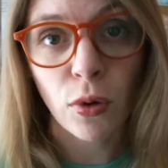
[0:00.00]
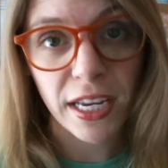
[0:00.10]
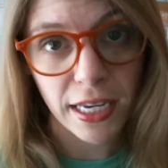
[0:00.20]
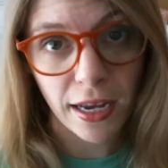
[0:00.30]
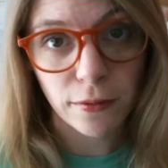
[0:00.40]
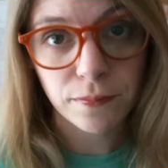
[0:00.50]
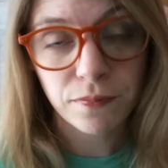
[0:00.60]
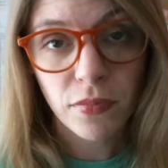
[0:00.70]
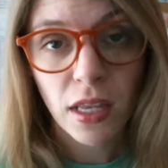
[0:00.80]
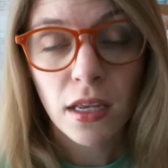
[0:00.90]
right now.
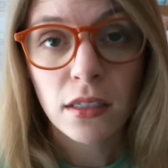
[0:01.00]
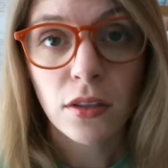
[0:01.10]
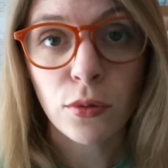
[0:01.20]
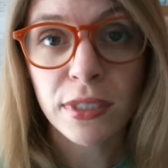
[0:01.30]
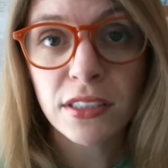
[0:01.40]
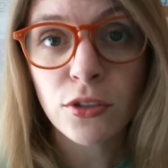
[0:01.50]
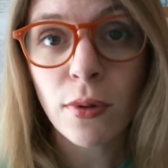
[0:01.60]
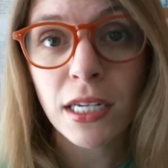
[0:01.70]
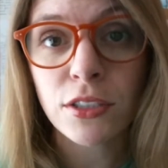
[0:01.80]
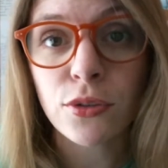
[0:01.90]
The reason you
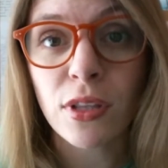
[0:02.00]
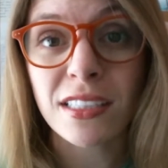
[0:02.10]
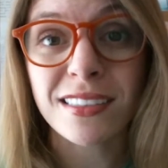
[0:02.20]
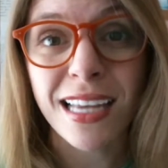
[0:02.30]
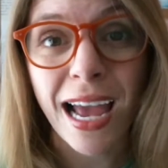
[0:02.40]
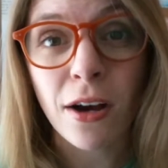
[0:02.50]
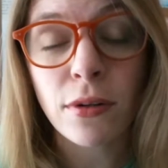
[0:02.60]
want to do this now